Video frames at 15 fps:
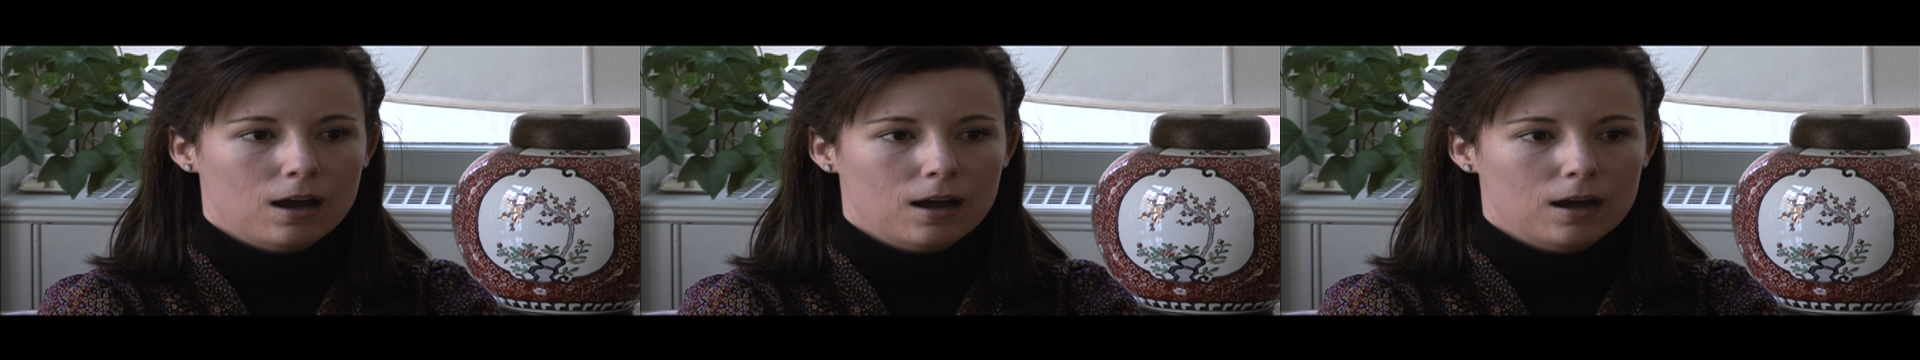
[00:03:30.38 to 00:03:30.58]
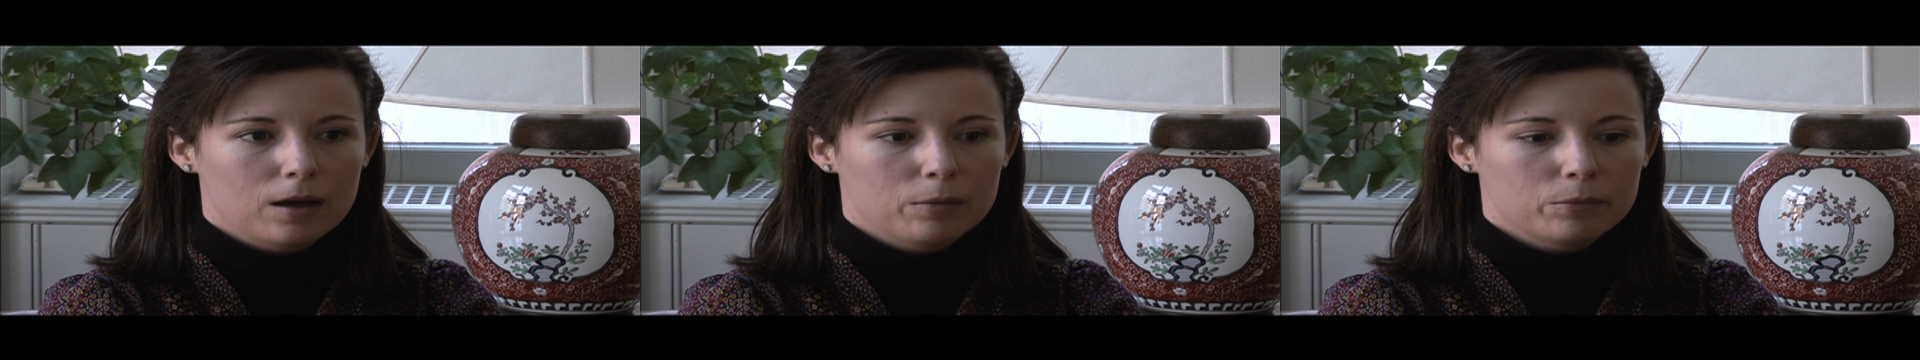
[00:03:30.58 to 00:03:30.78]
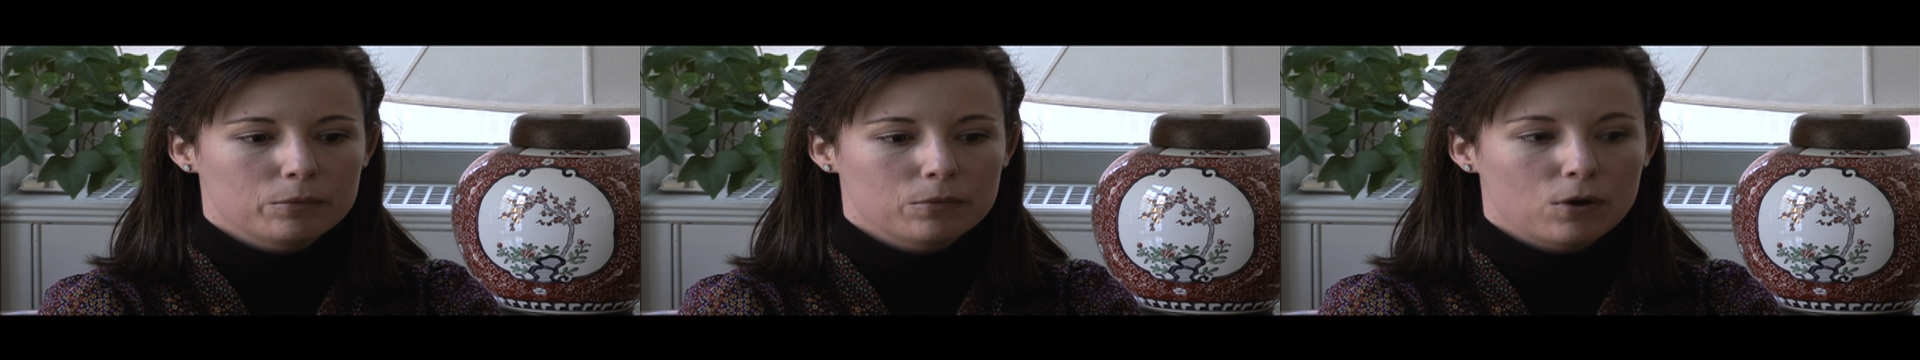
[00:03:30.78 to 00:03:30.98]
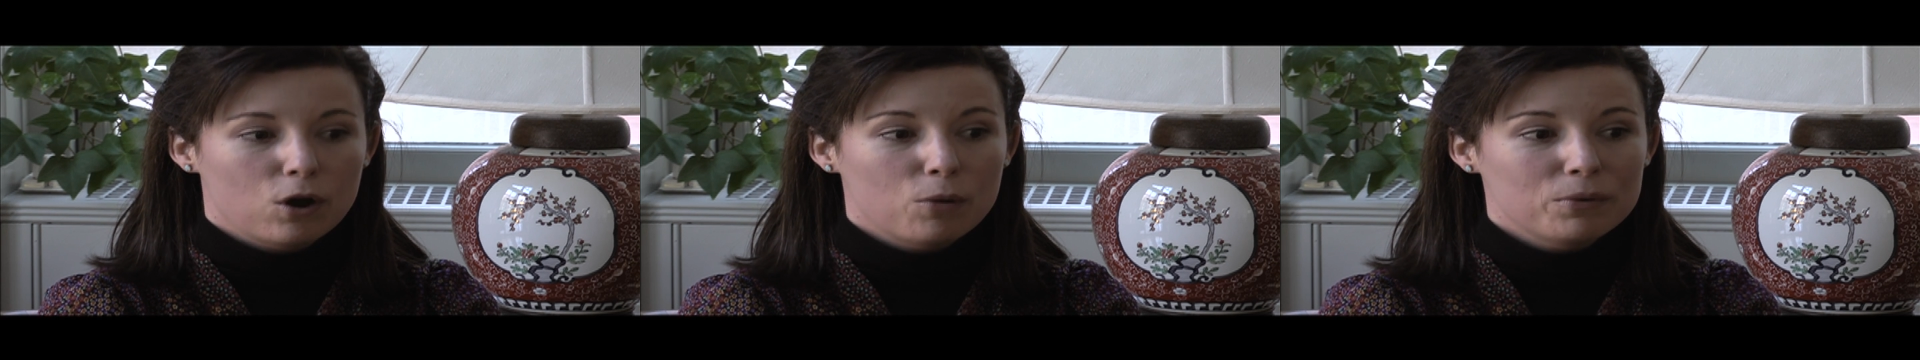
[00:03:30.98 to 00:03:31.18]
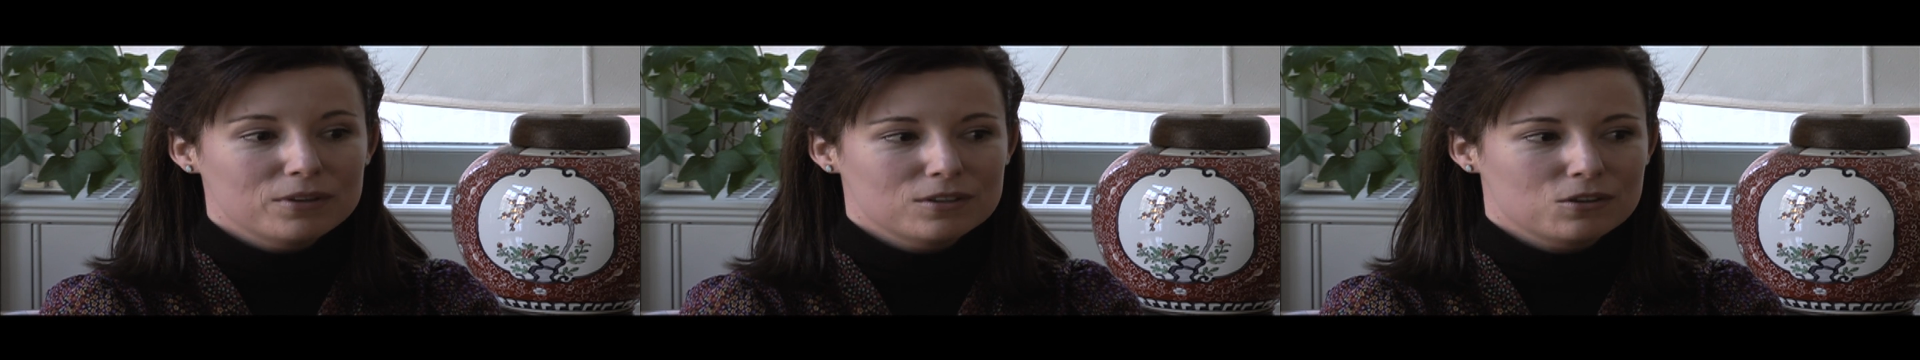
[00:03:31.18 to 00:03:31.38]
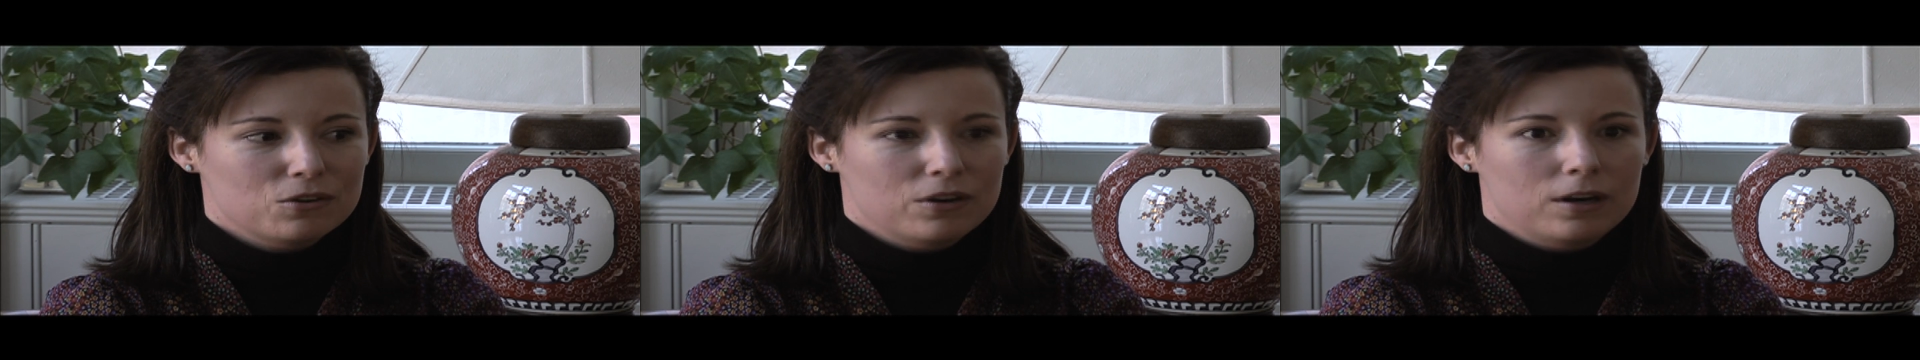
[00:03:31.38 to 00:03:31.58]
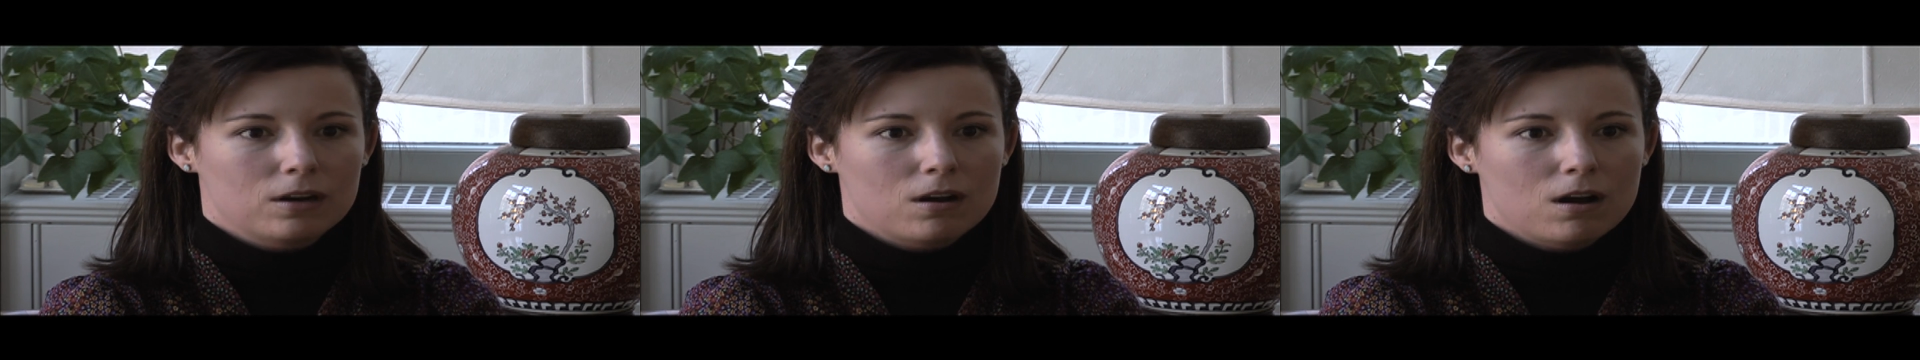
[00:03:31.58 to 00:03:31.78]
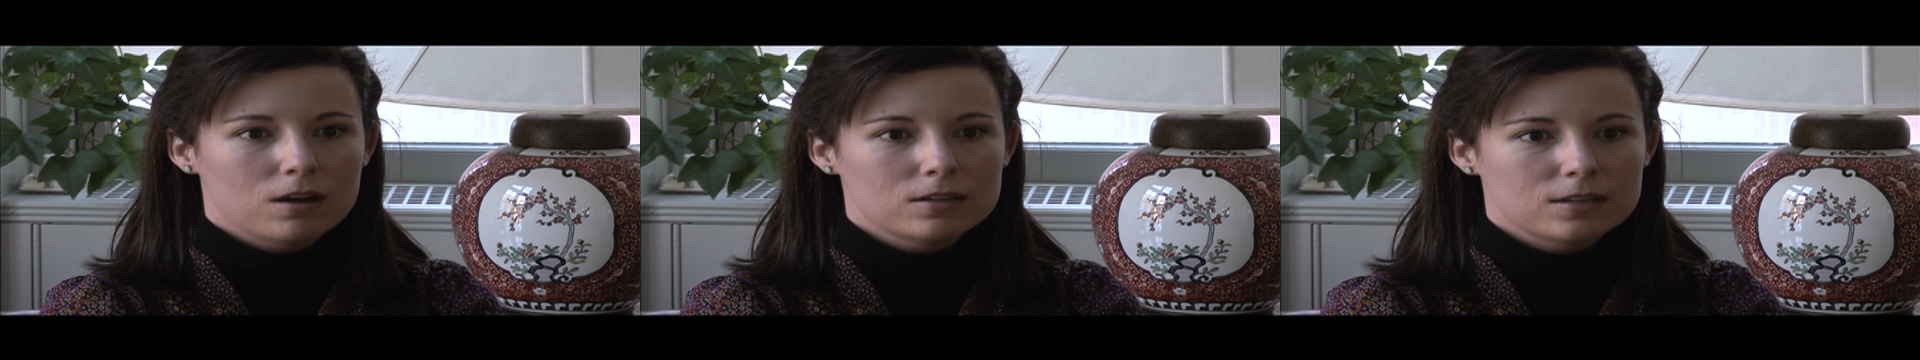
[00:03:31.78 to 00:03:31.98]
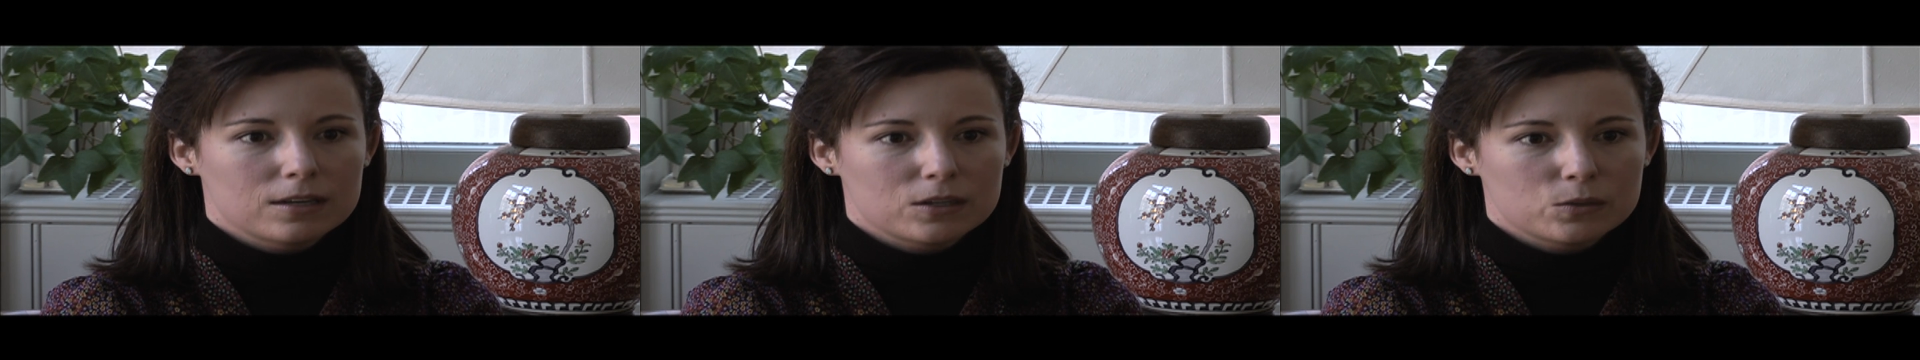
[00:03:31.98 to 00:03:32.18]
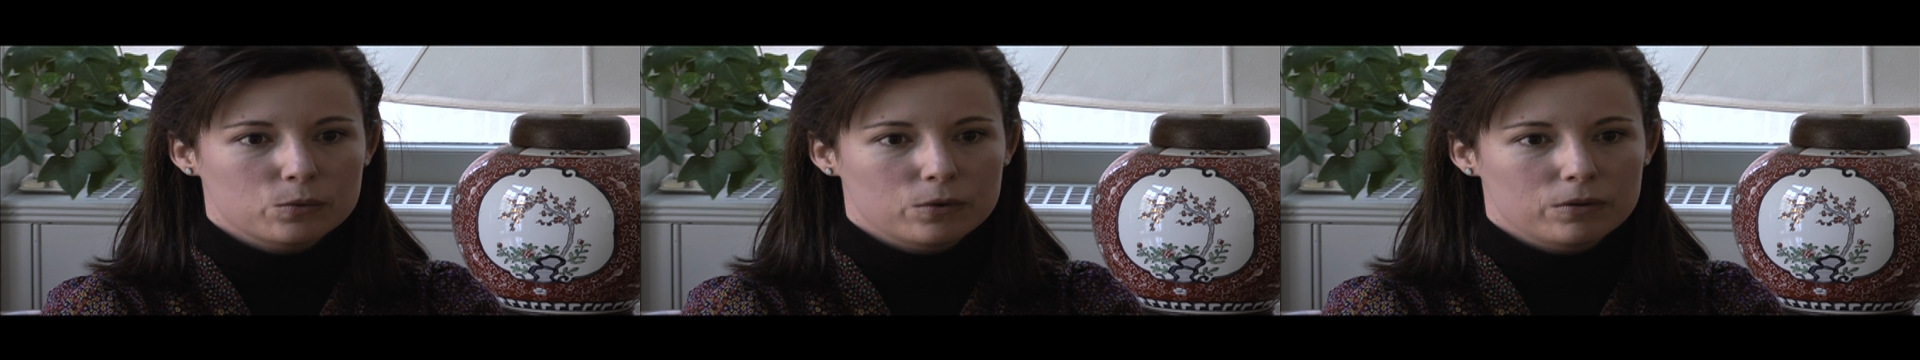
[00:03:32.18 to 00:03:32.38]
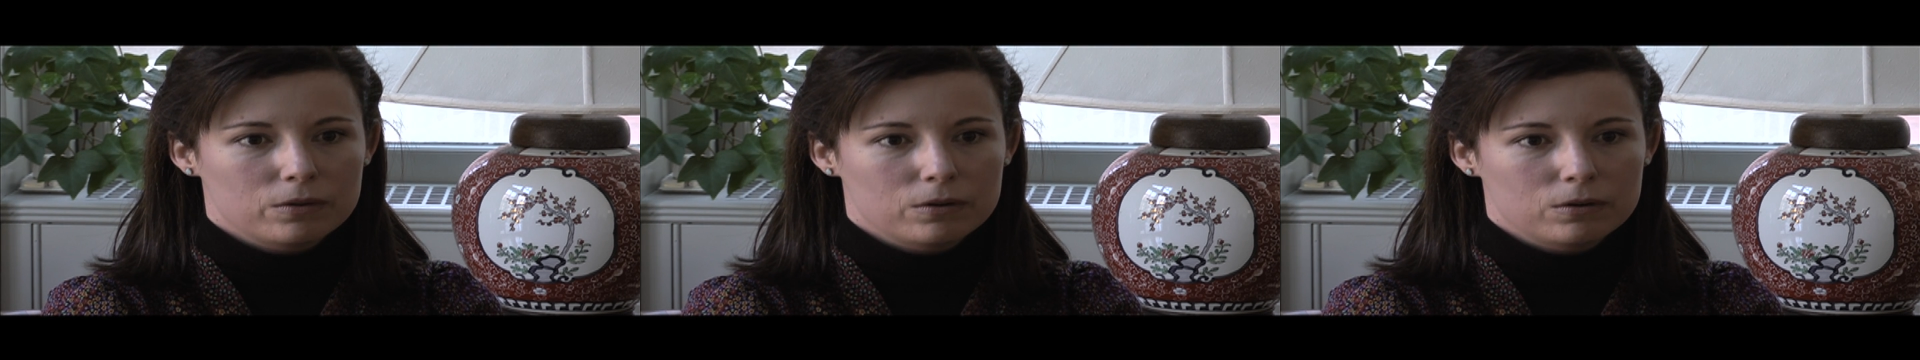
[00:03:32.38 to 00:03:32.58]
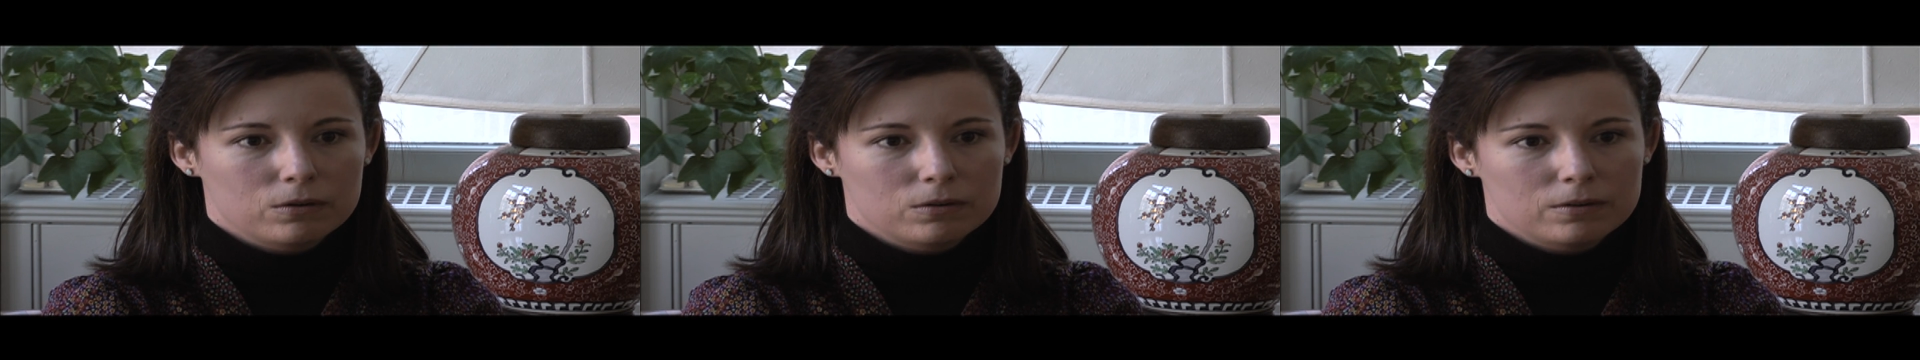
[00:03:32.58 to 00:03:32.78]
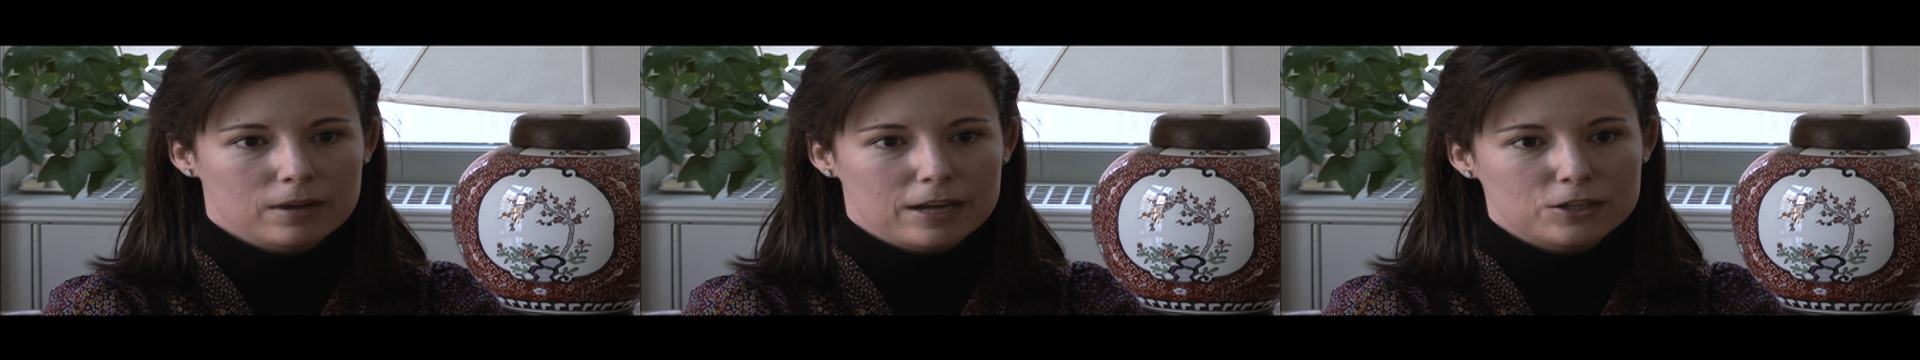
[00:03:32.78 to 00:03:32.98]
hoping to create a context where they're